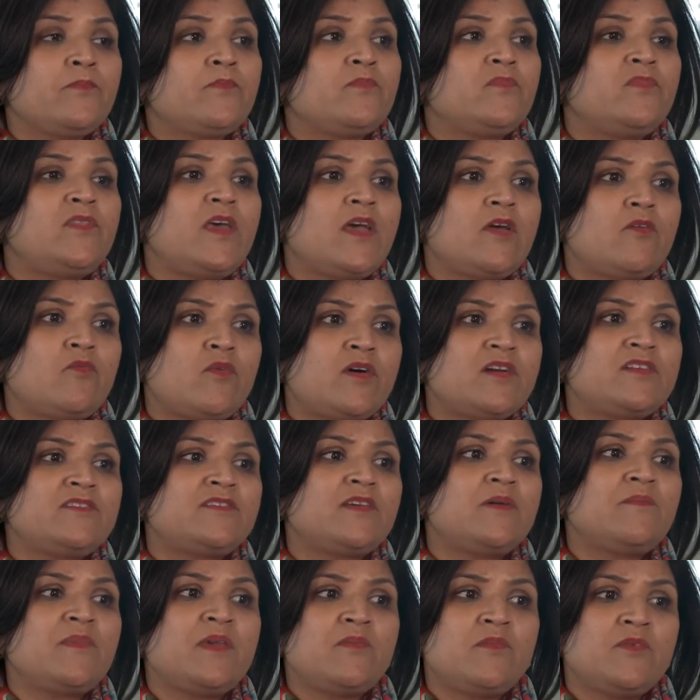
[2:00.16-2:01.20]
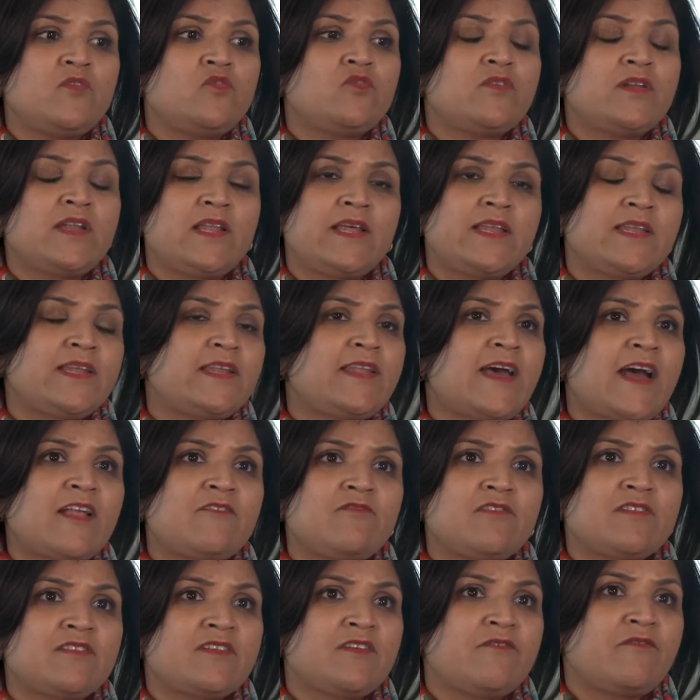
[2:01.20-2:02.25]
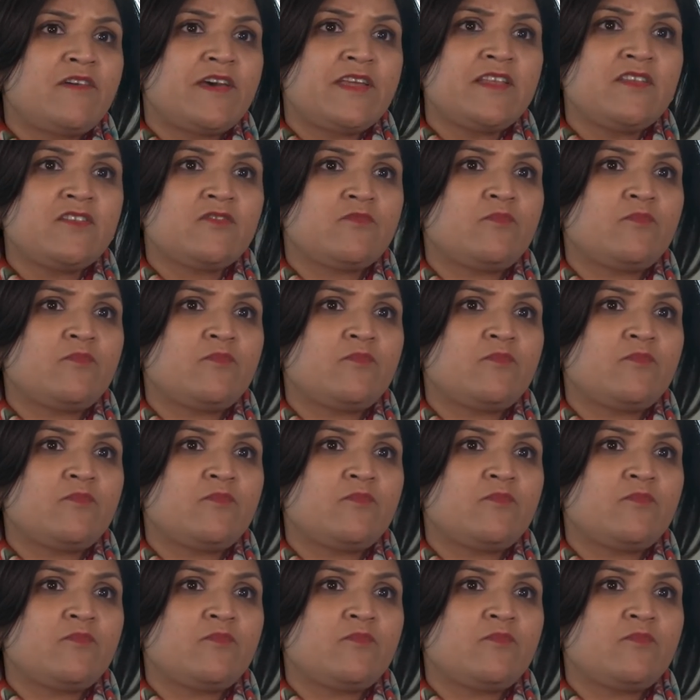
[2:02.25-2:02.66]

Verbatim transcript: There were some immune-related adverse events,